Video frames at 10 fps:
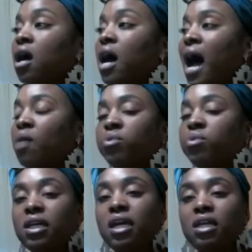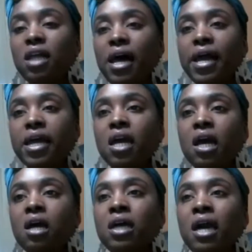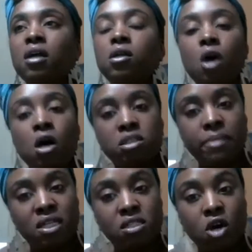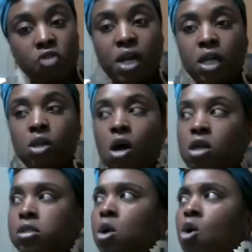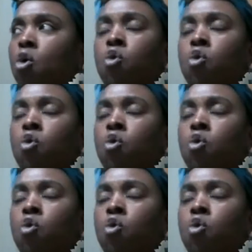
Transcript: I really like kind of lost myself and I lost